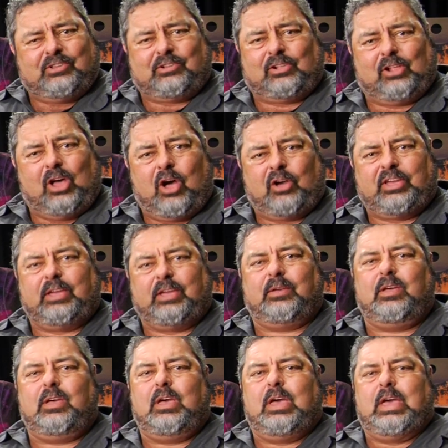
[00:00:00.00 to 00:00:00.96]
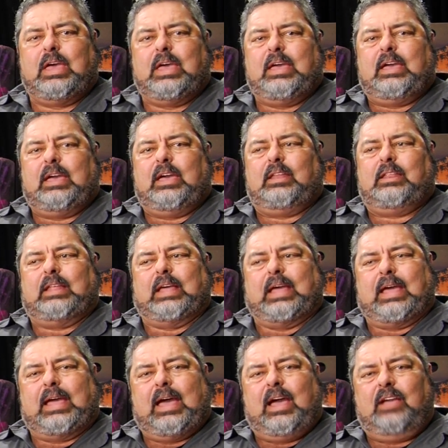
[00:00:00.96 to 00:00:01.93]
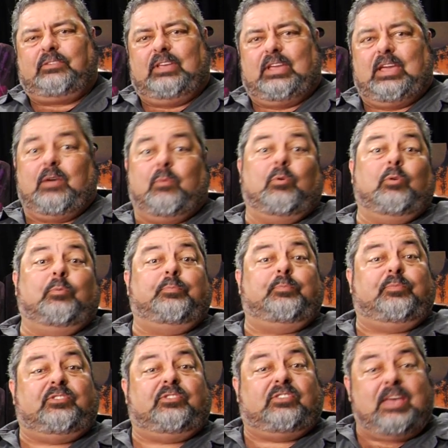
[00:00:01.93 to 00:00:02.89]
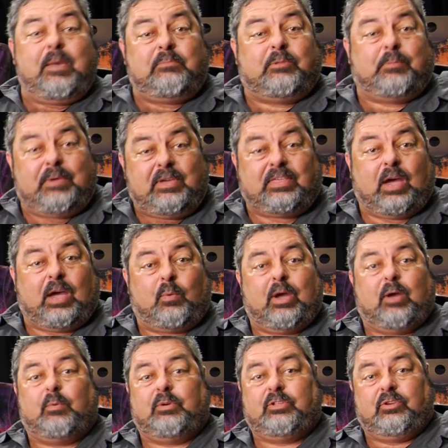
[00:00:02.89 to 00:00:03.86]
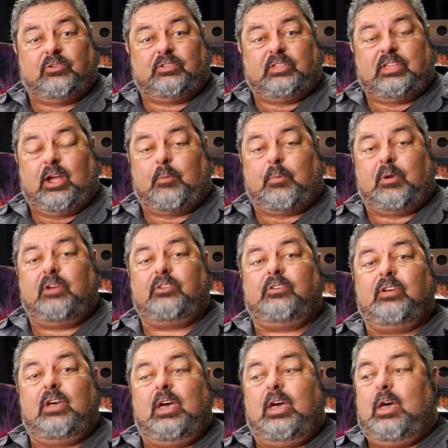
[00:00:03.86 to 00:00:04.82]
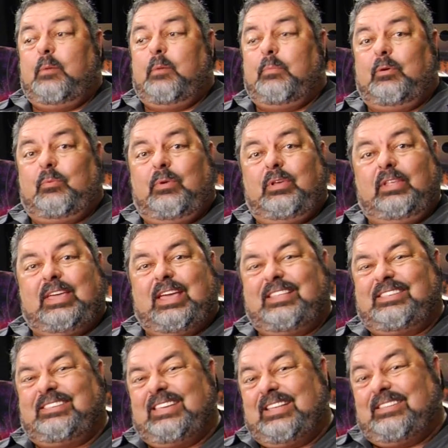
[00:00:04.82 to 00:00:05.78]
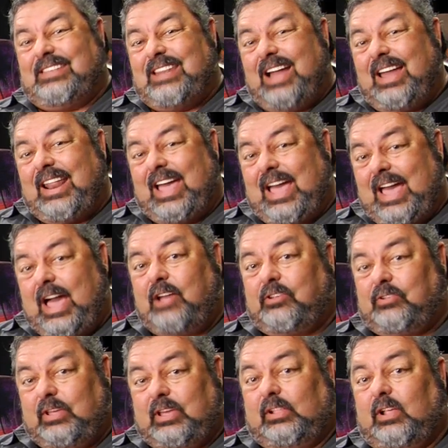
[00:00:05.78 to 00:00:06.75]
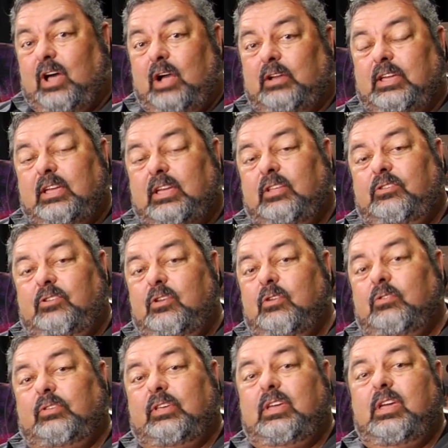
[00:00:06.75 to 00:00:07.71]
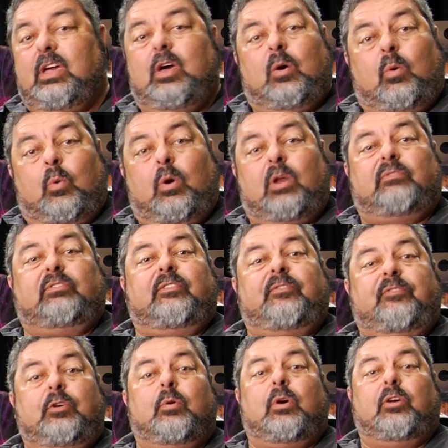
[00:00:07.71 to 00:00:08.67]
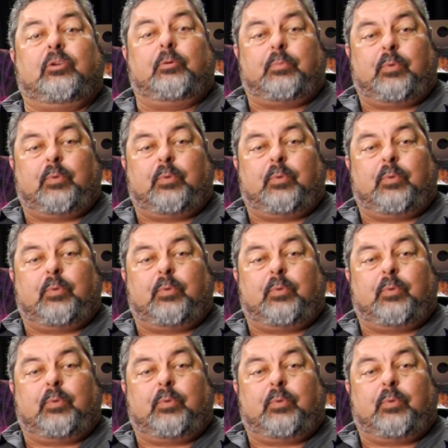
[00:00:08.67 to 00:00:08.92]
is clogging. And actually it will seem to be that way when using the airbrush, but really it's not actually clogging. It's usually one of a few other